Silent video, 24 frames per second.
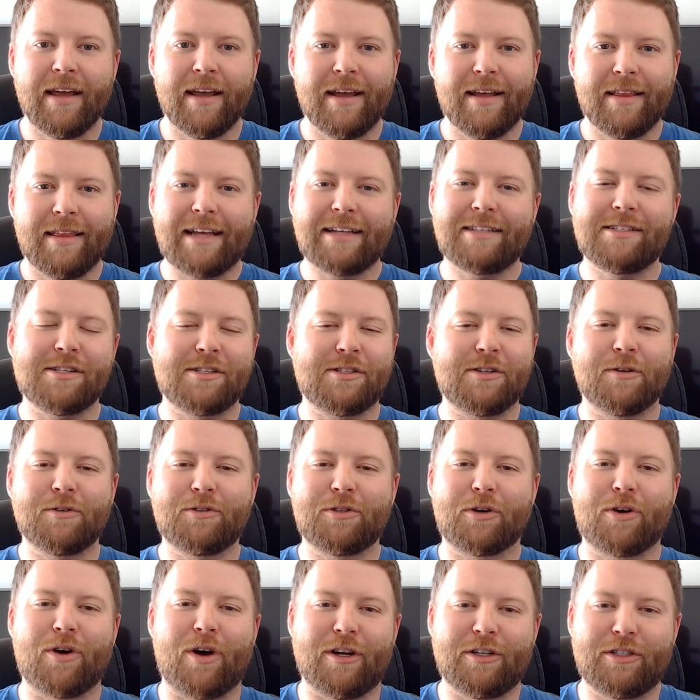That's the
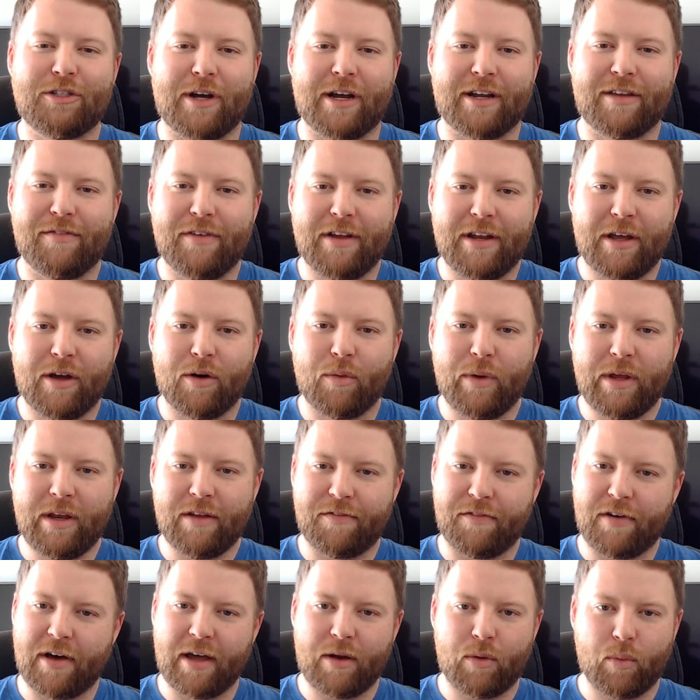social contract video. We
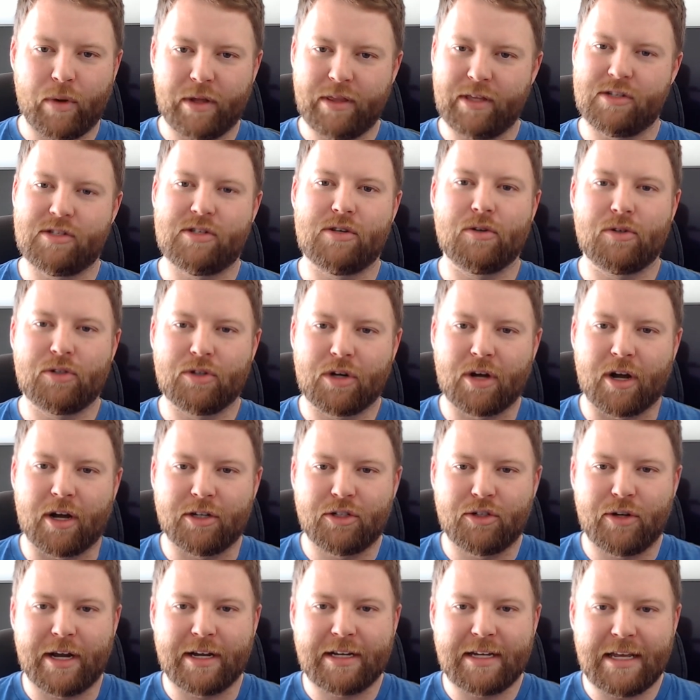defined what the social
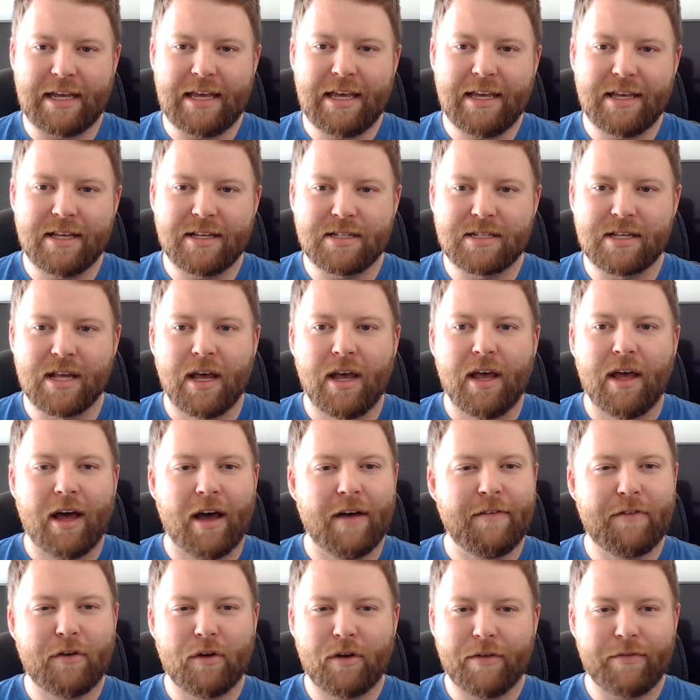contract is,
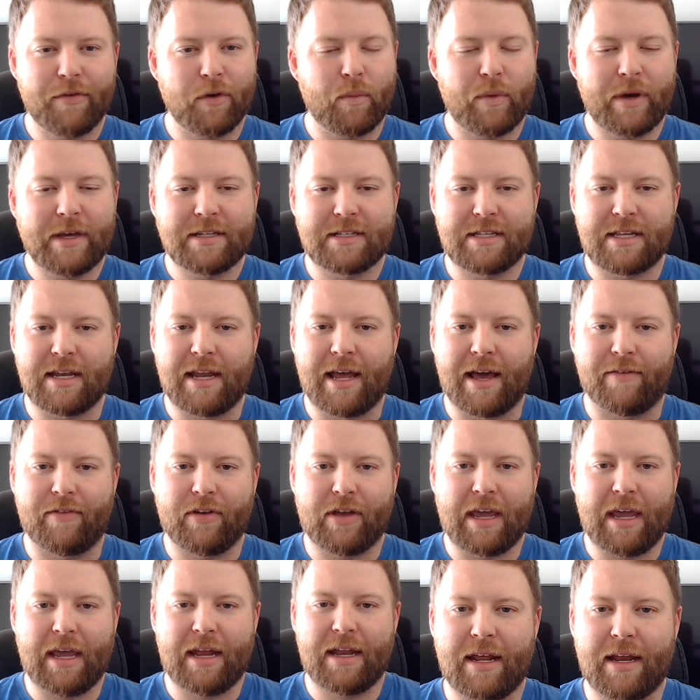a few different ways to
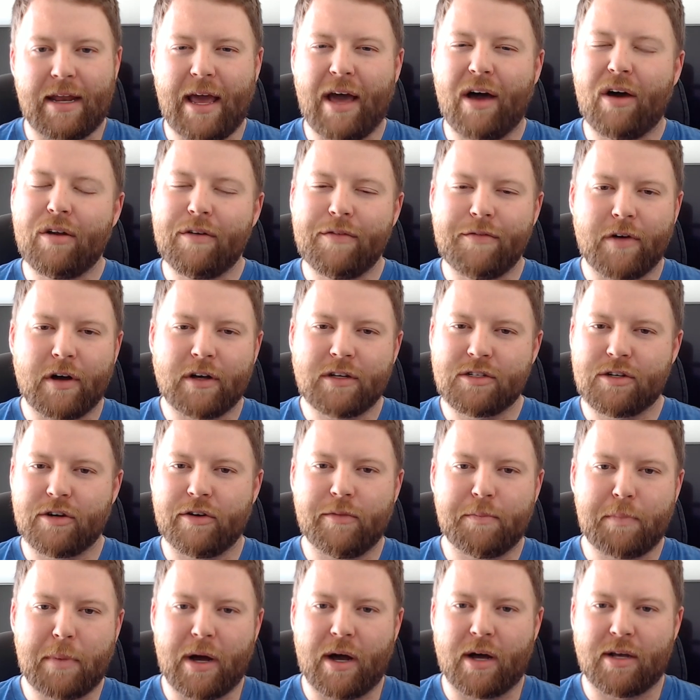navigate how to foster
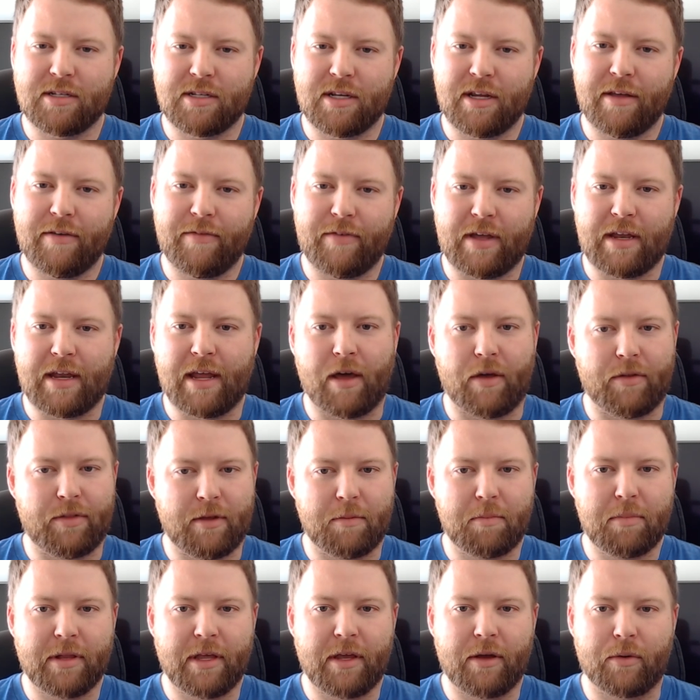a positive and healthy
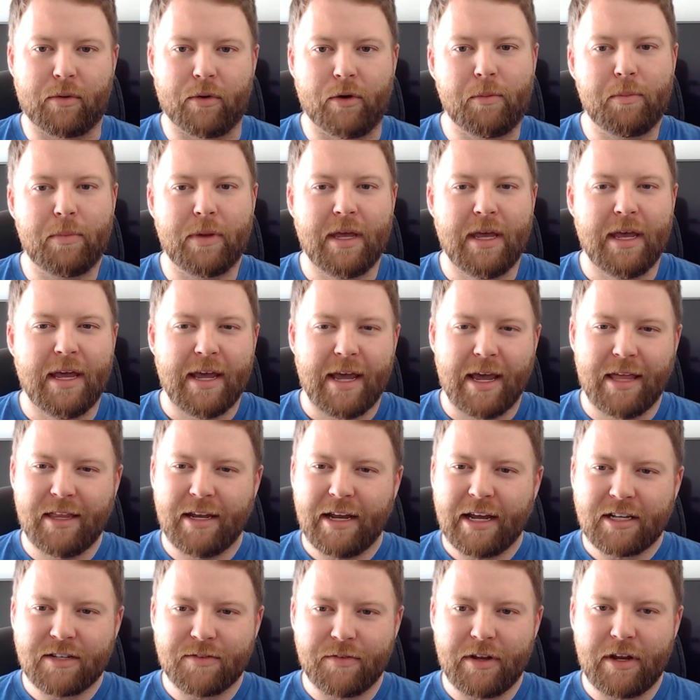playgroup. In the
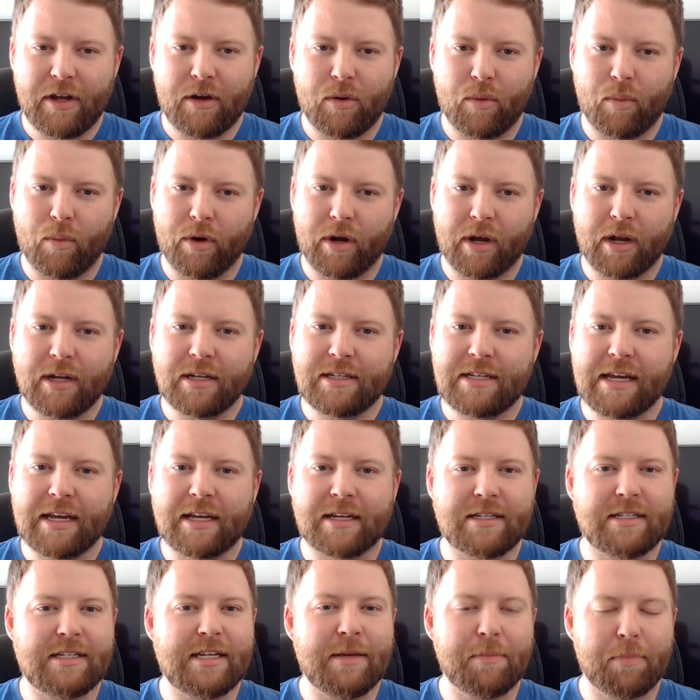next video, we're going to take a
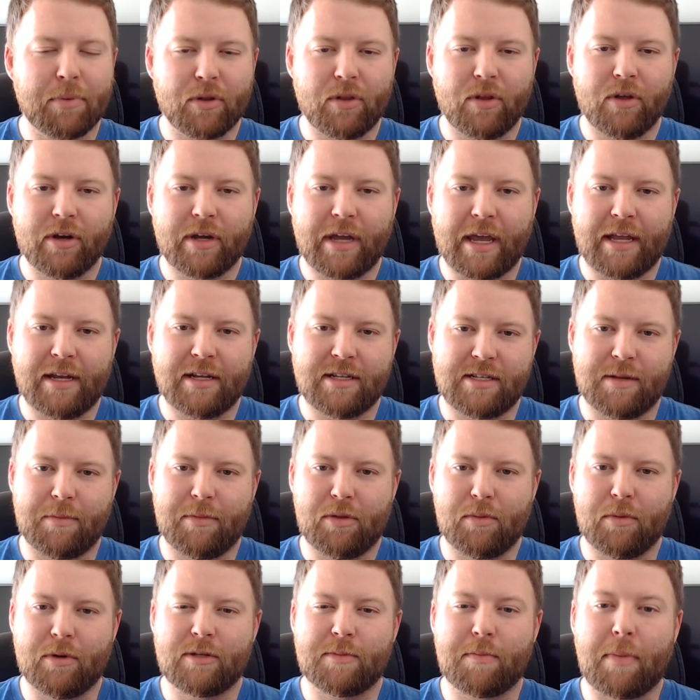deeper look into some of
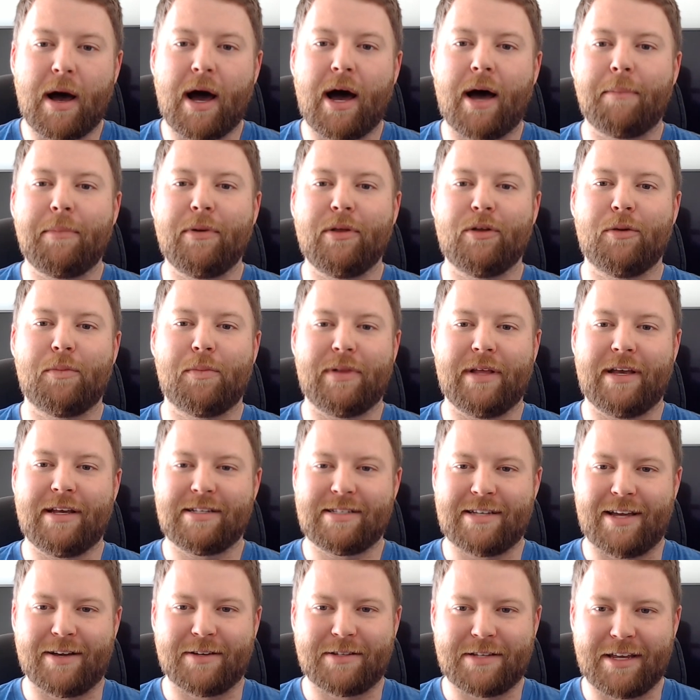the most popular
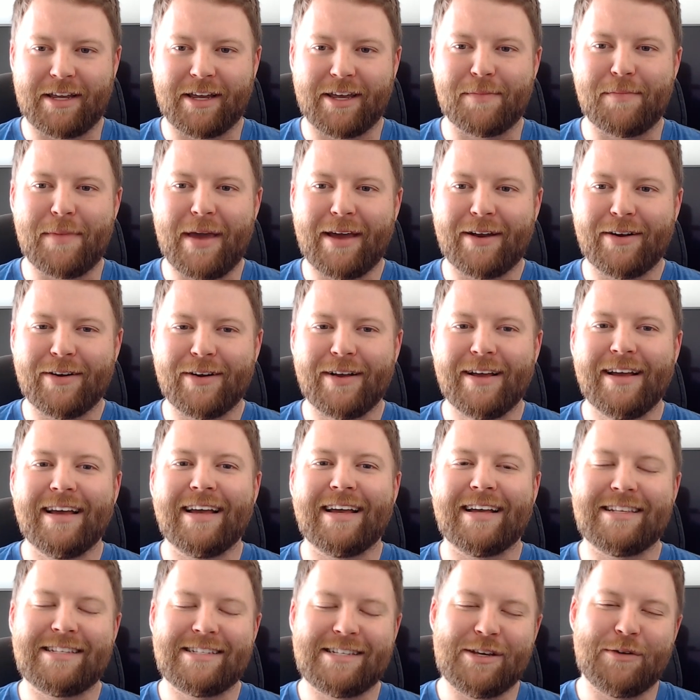playstyles in Commander
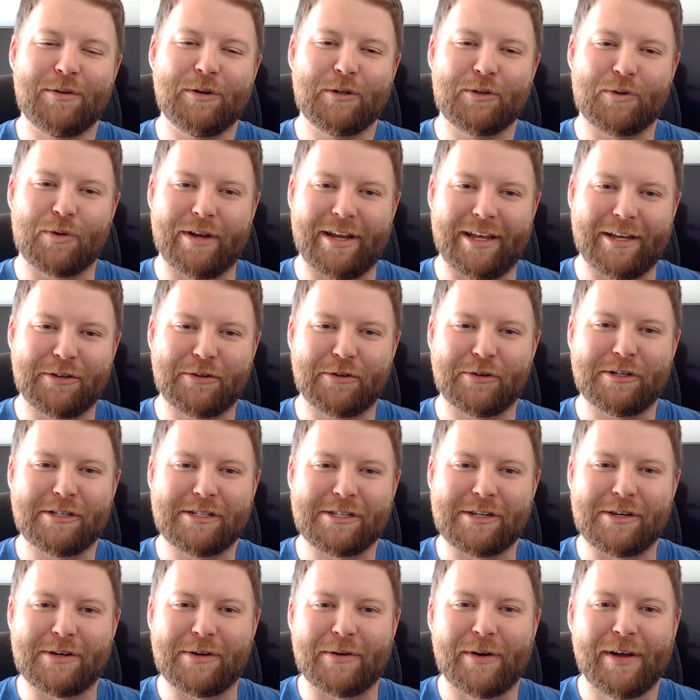and see which one
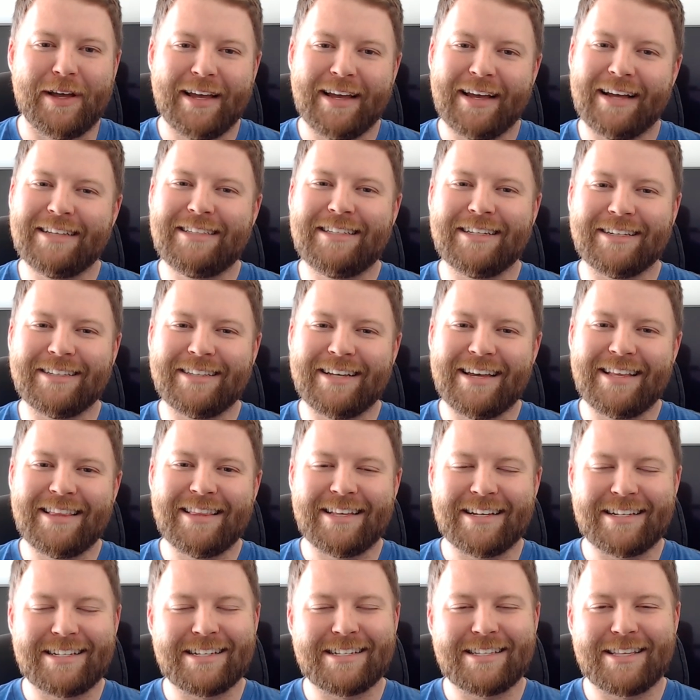interests you. Until then,
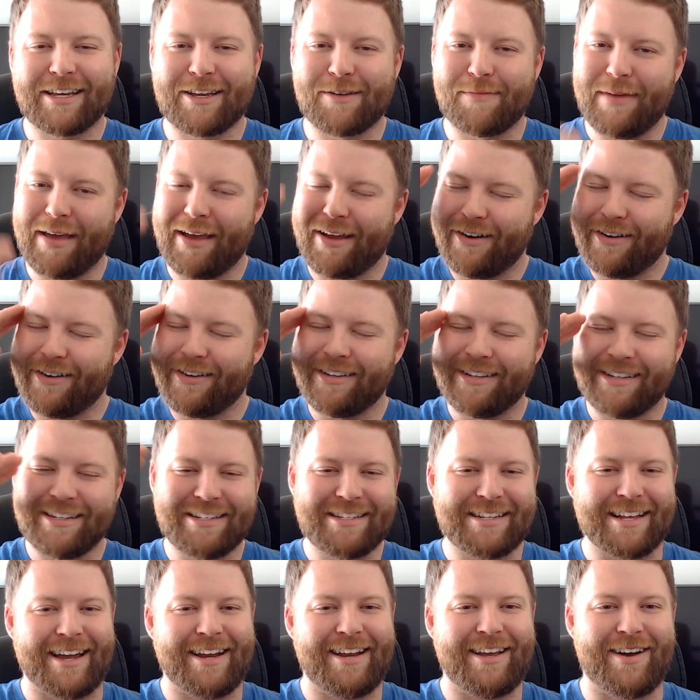this is the Commander, signing